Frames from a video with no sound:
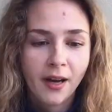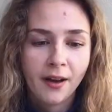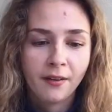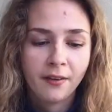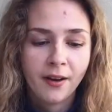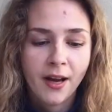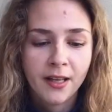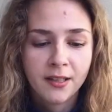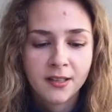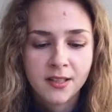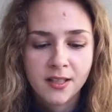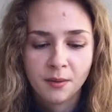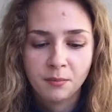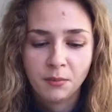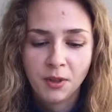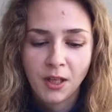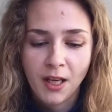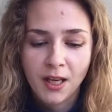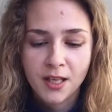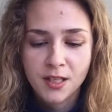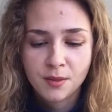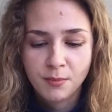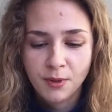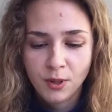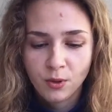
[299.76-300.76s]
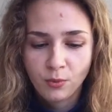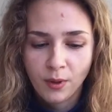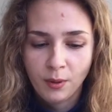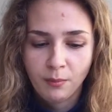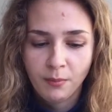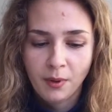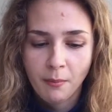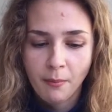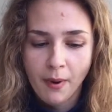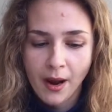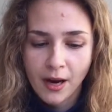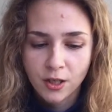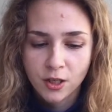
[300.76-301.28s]
I've had some years between
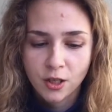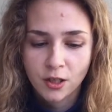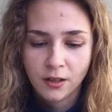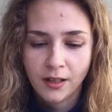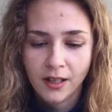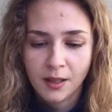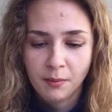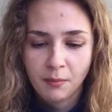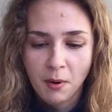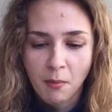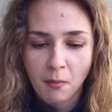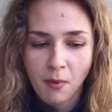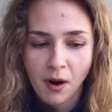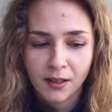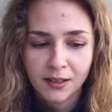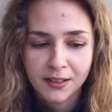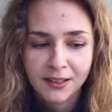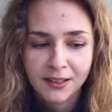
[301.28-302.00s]
my bachelor and my